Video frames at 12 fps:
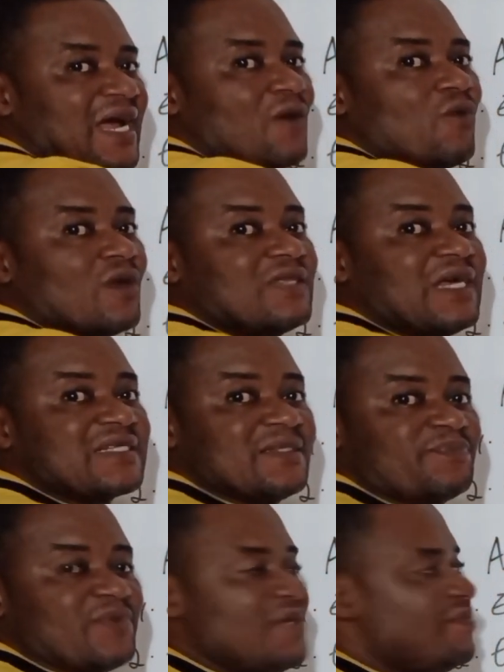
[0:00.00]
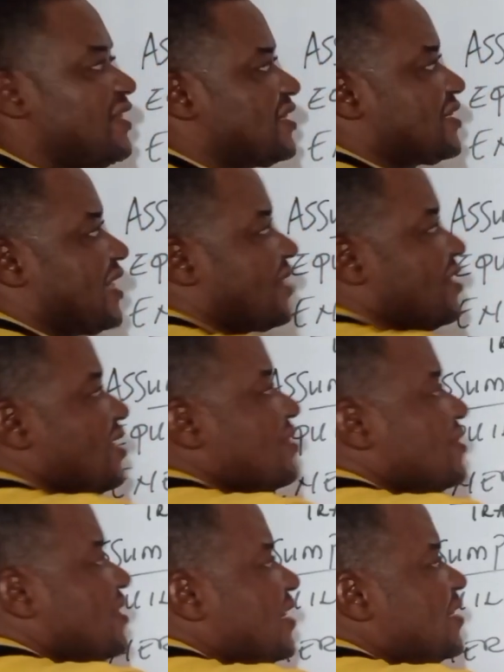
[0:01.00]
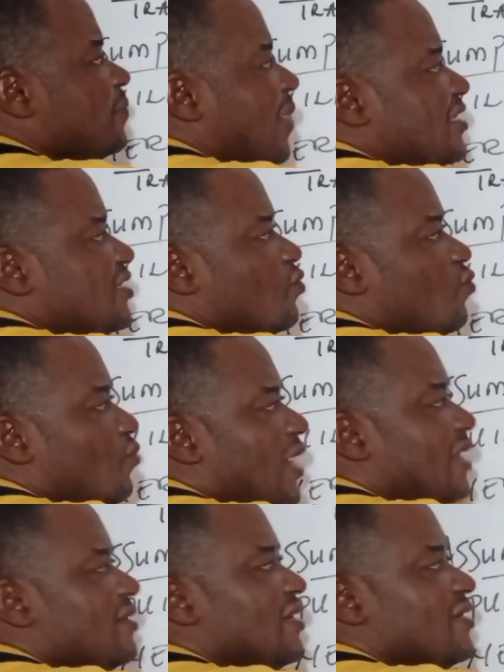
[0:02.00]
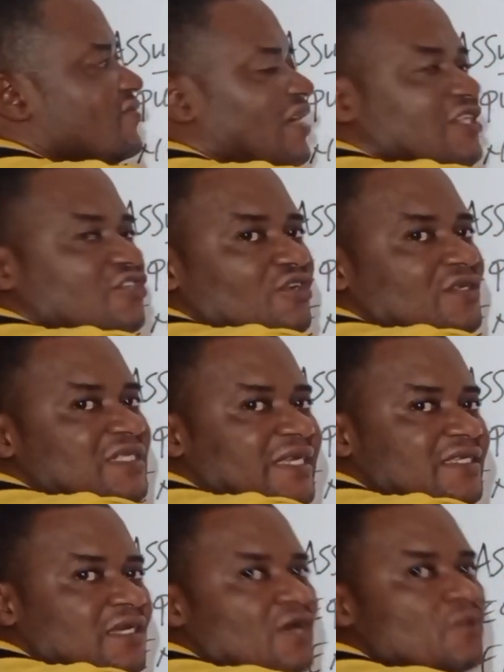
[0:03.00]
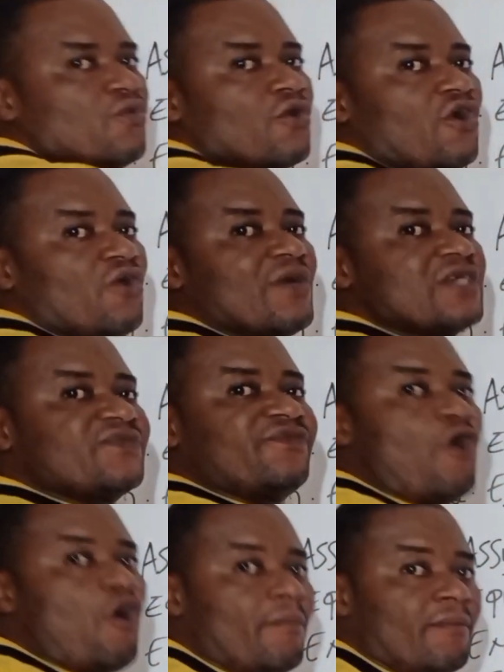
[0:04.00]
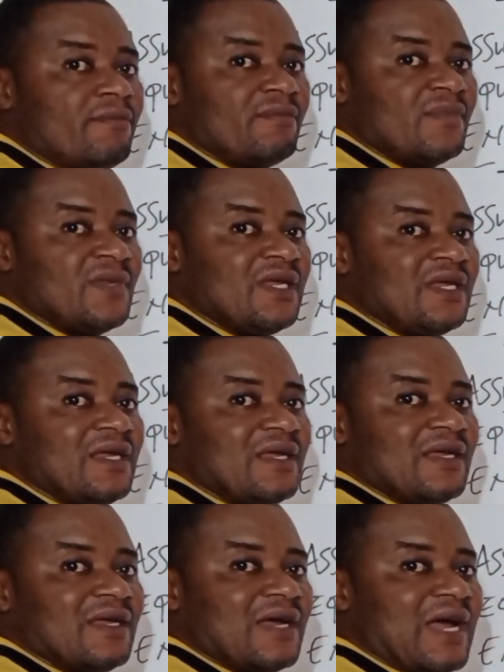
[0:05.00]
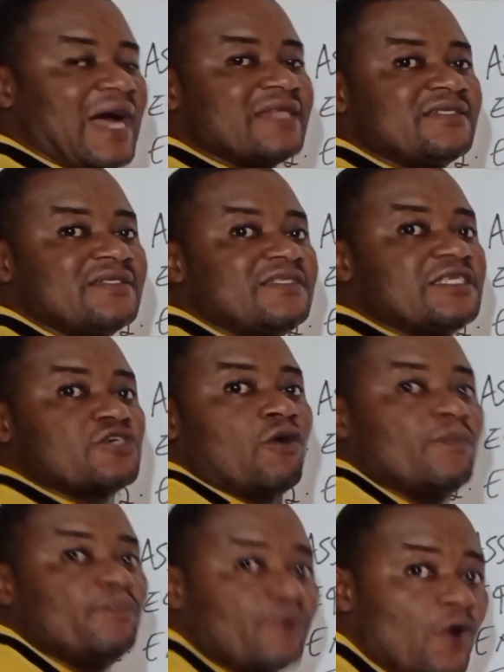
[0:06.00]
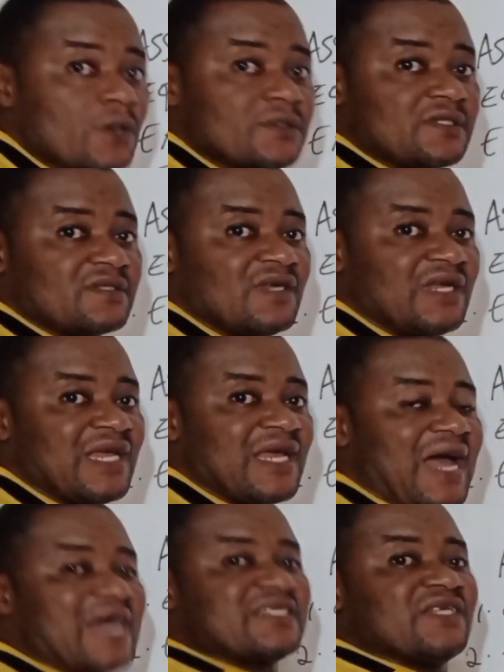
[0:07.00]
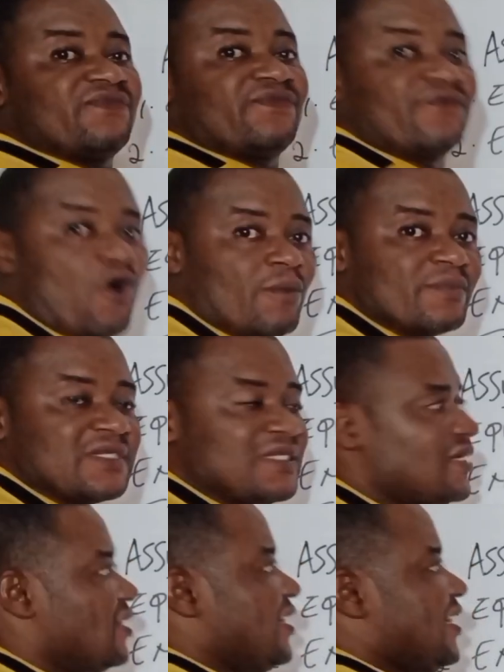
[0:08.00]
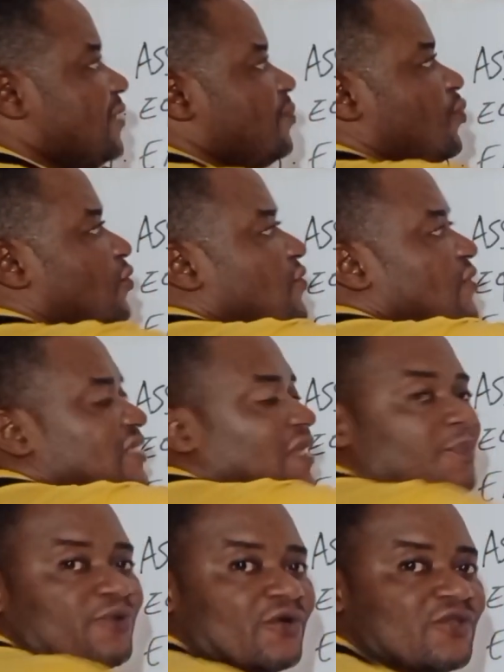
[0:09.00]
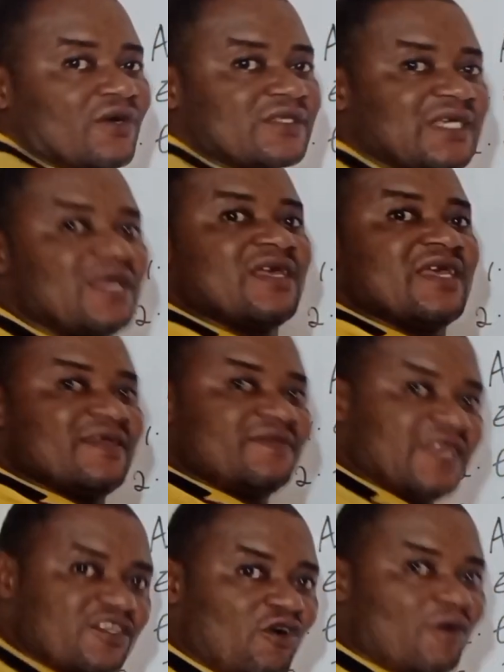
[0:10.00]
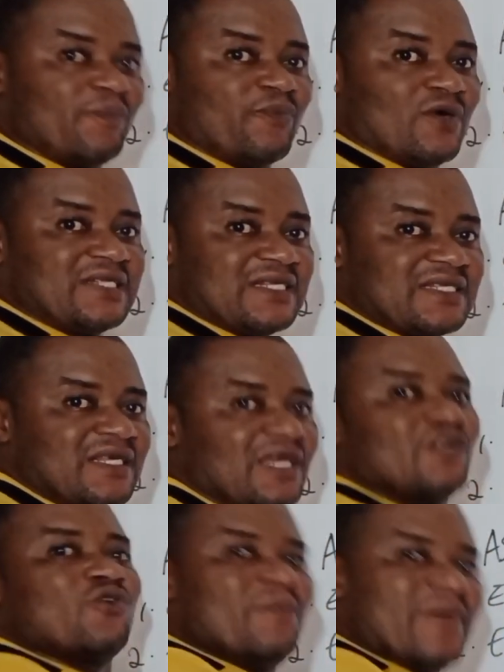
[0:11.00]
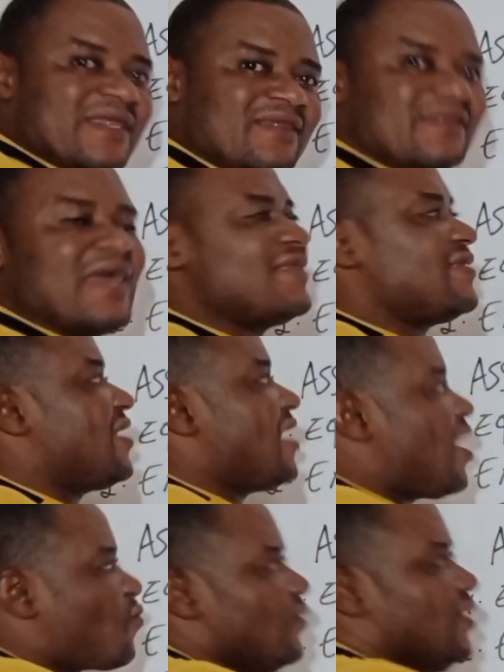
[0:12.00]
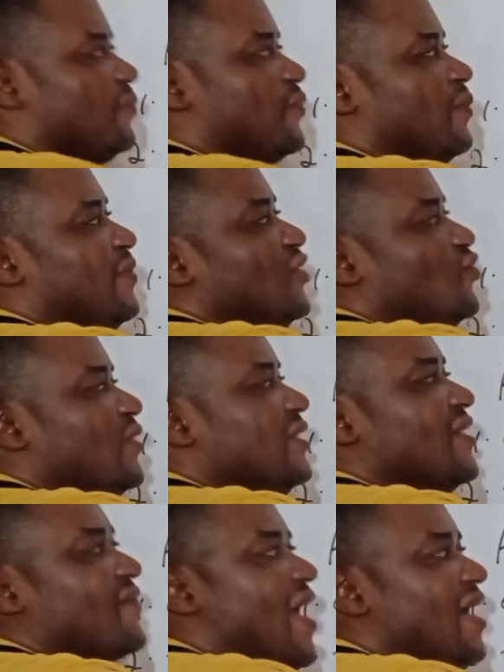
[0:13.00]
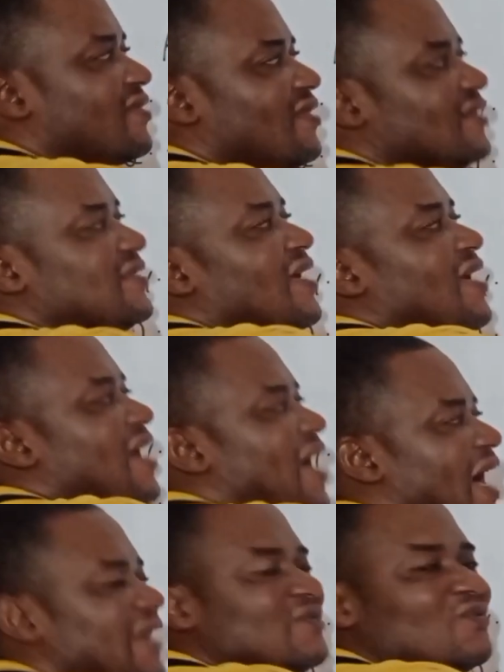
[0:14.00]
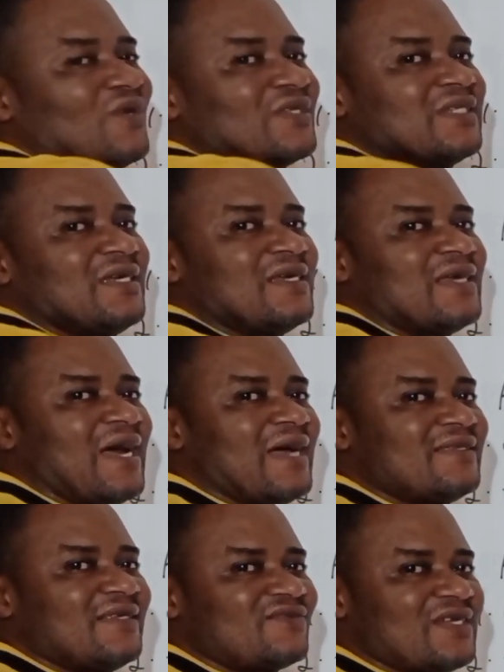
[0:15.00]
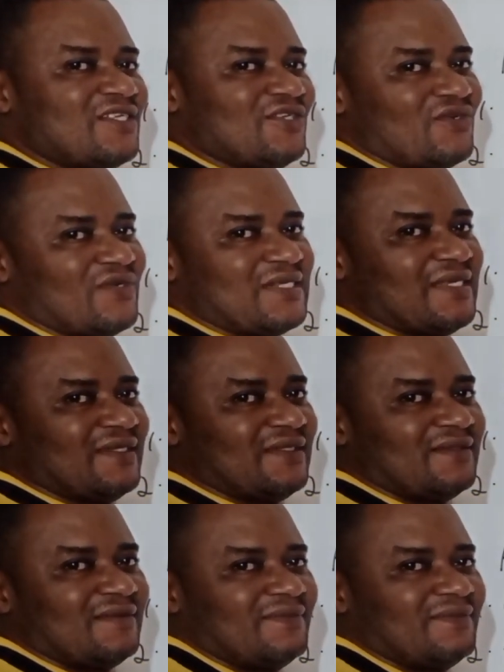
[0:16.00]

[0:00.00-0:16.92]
And what that simply means is that this particular transition state will always form and decompose. As it forms, it produces a product. It decomposes to maintain the equilibrium between the reactant and what? And the transition state.